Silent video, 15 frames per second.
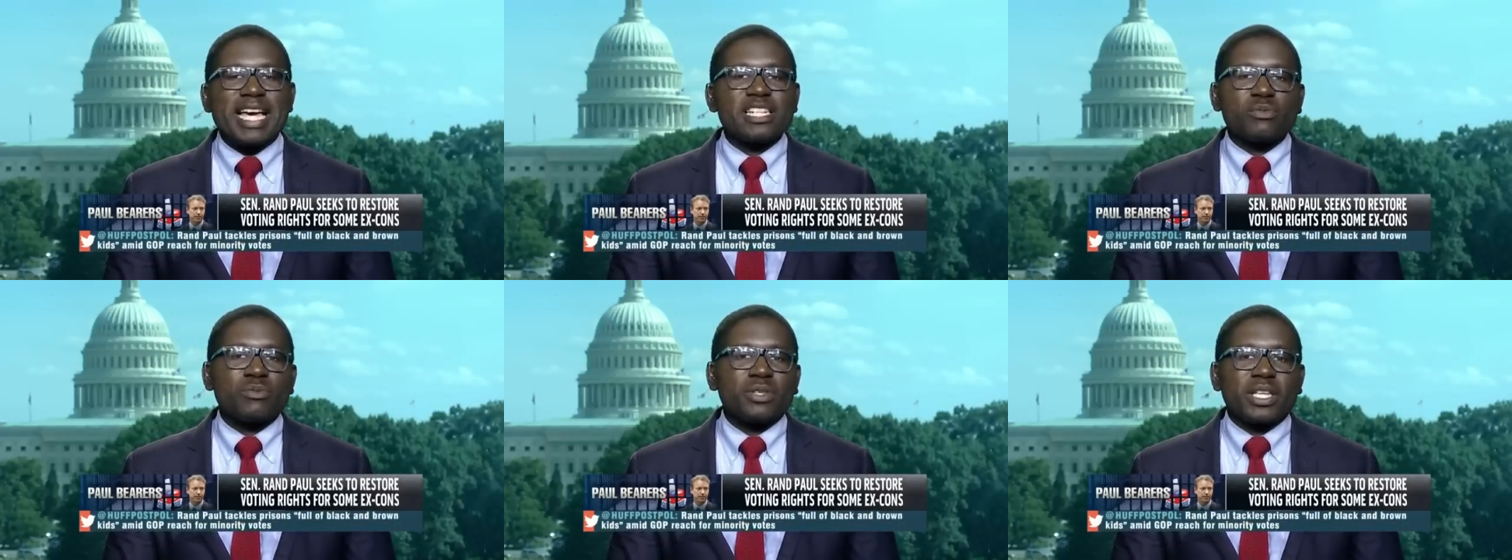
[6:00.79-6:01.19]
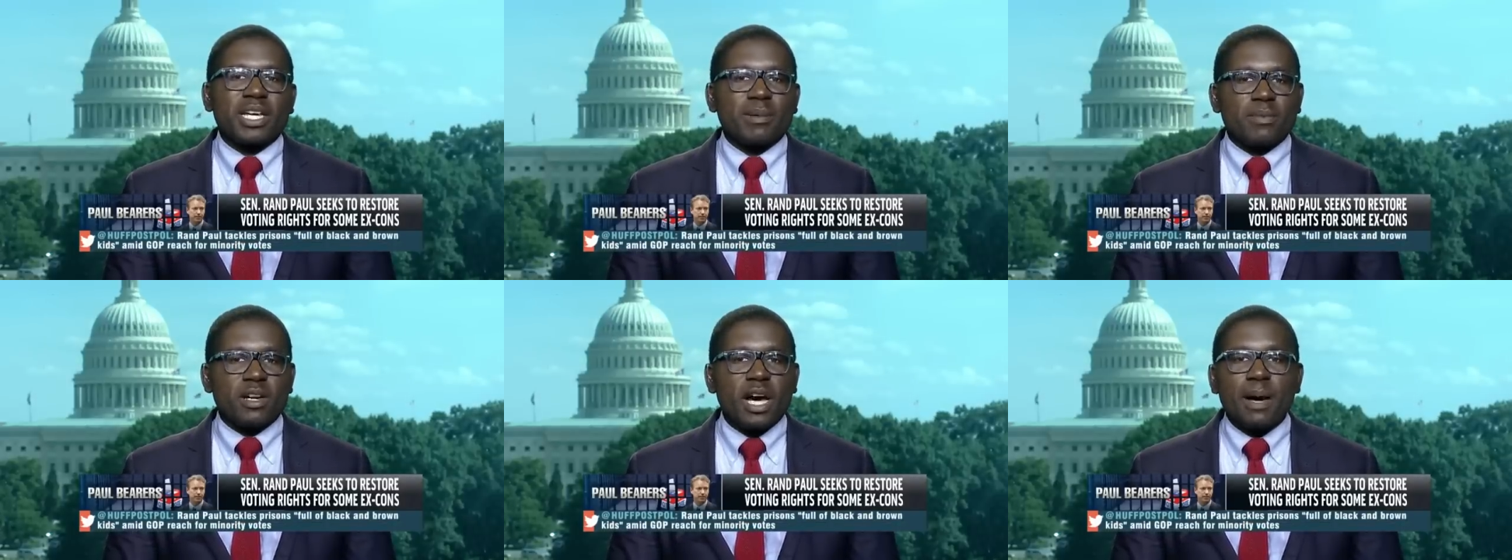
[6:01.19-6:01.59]
it hasn't really
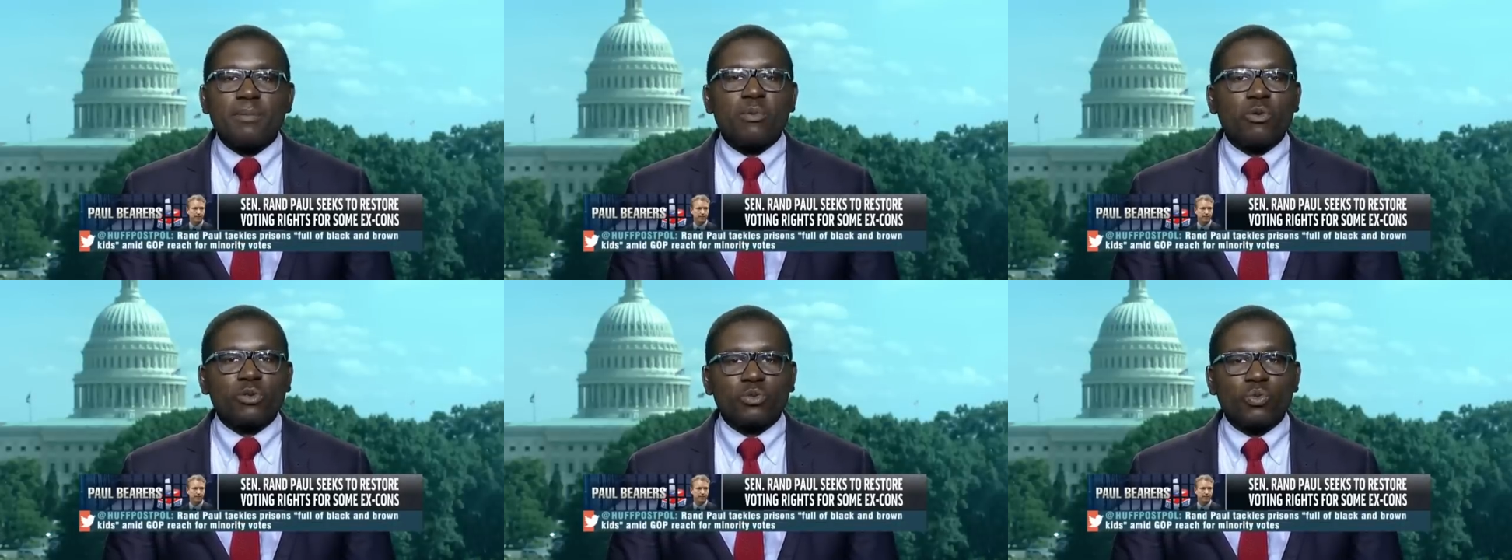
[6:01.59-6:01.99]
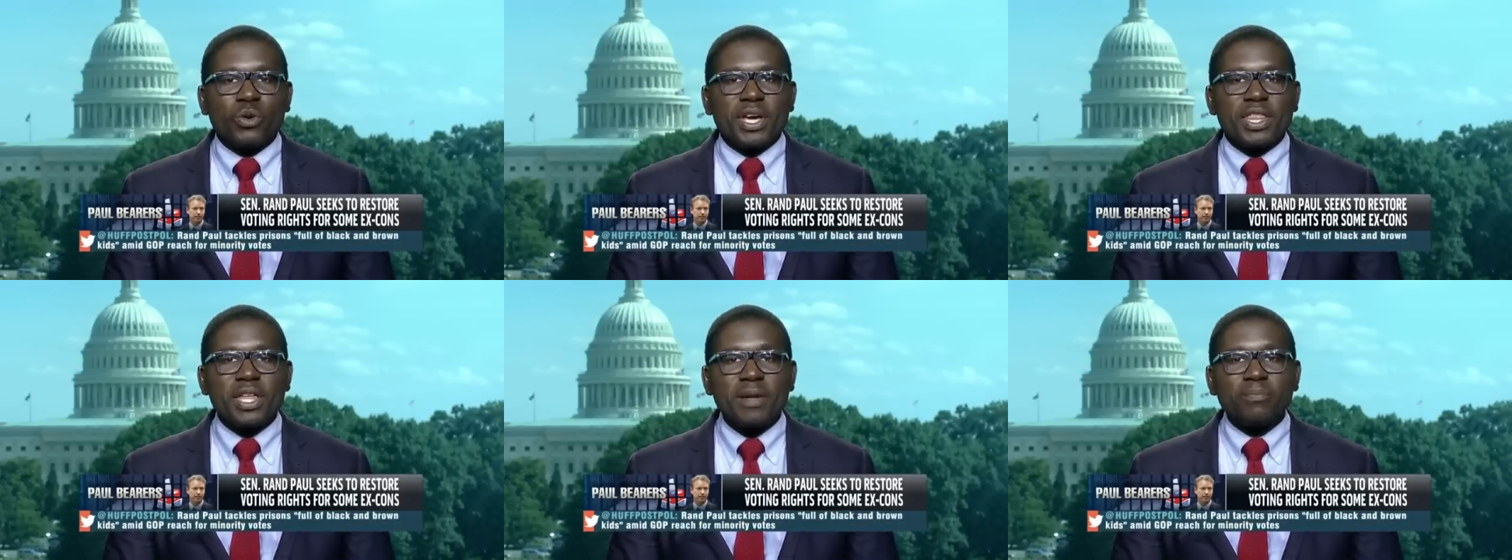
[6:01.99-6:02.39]
come coupled
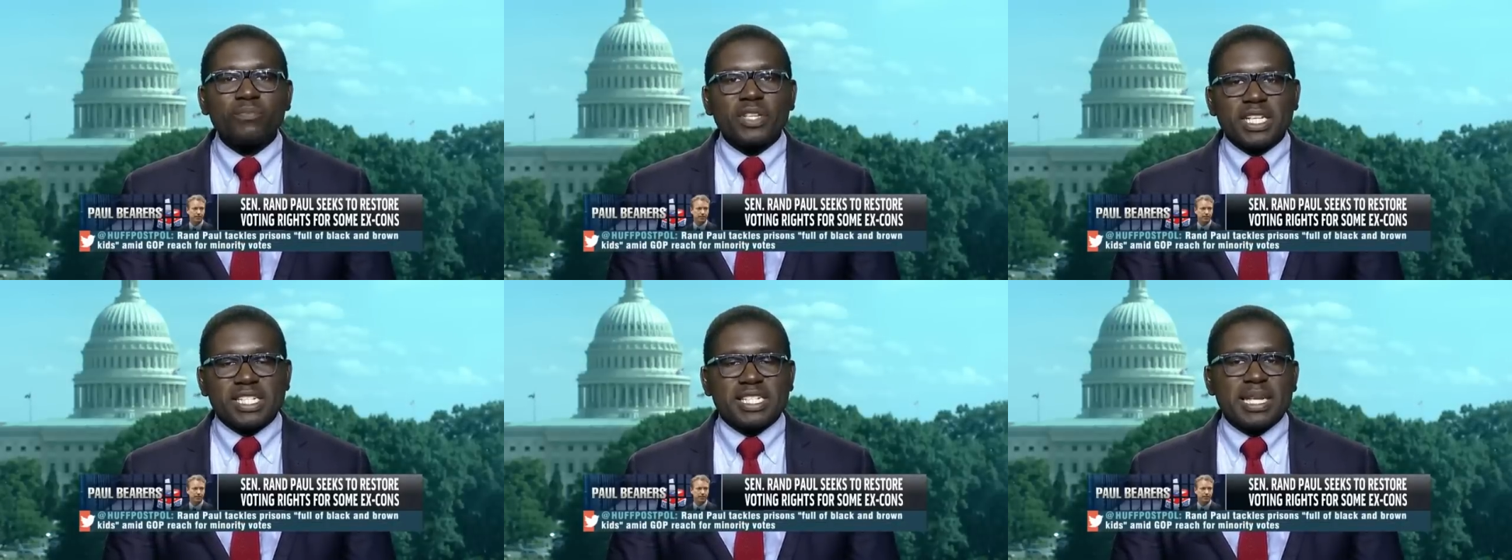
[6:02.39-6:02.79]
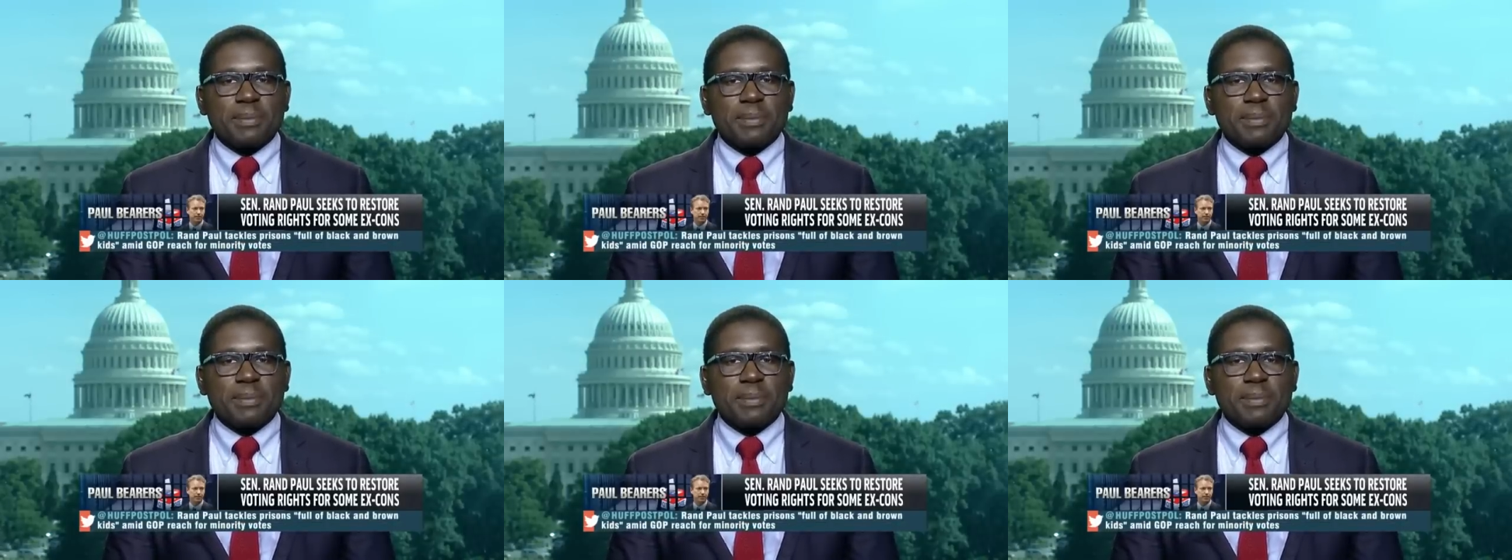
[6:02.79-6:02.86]
with a